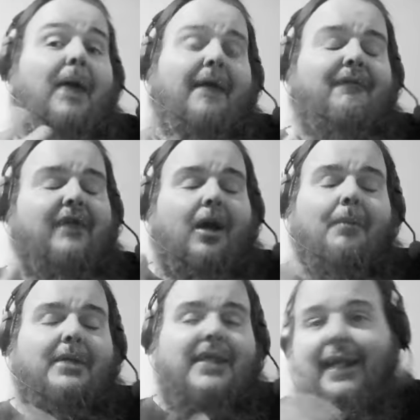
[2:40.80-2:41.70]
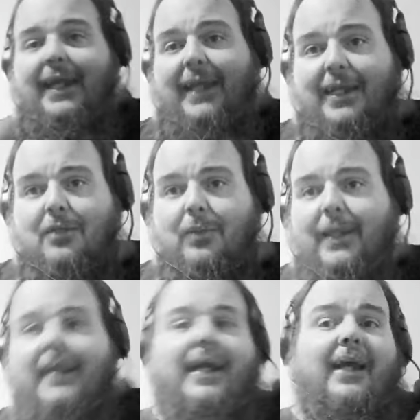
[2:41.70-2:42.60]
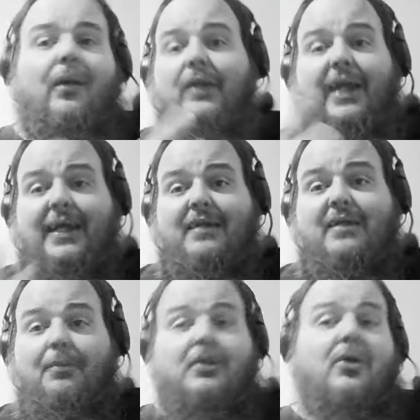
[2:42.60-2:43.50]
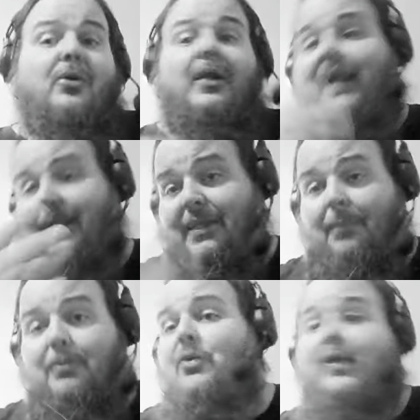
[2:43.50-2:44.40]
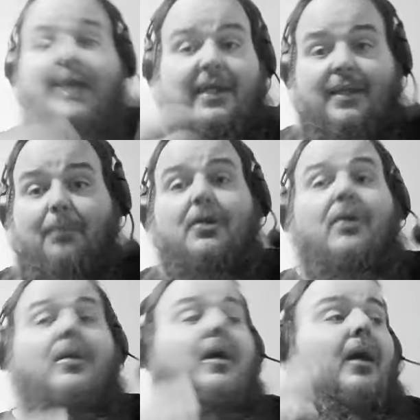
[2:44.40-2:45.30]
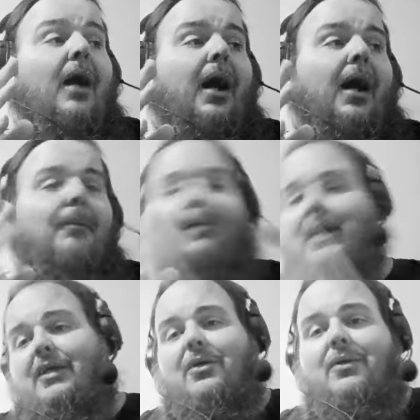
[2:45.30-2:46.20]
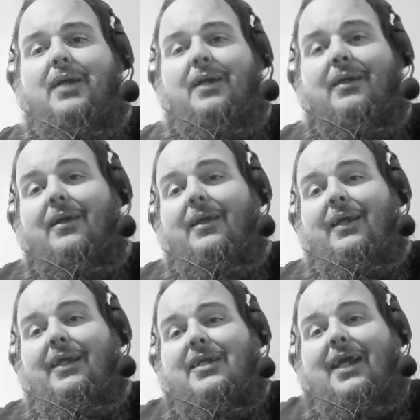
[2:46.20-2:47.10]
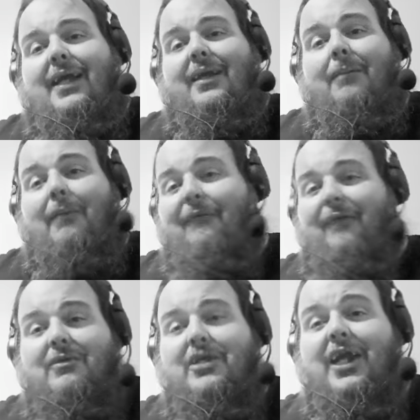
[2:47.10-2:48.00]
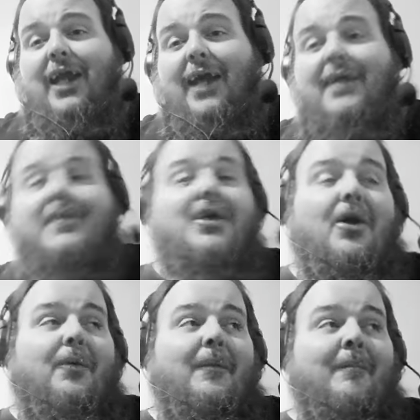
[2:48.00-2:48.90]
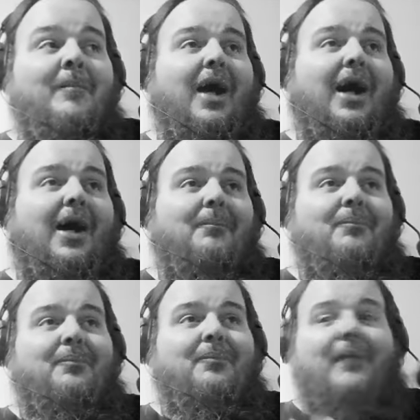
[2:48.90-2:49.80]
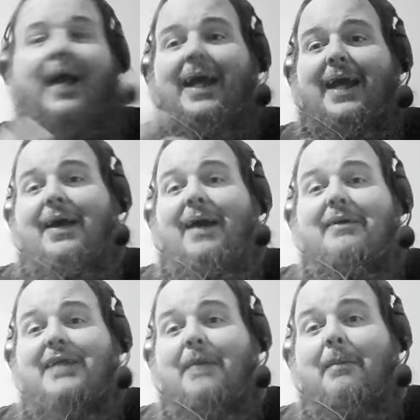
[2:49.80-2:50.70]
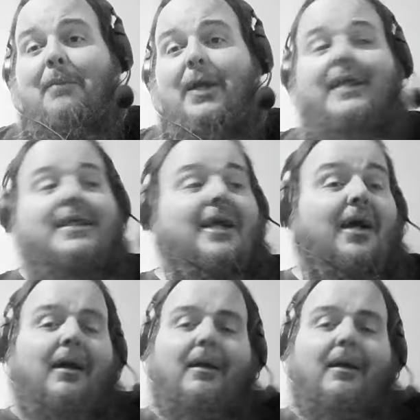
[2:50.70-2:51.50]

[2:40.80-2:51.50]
but I figure I'll be saying that next week and, or next episode and next episode and next episode. Uh, but Ahsoka is like my favorite Jedi. So um, I, I, I'll tell my buddies,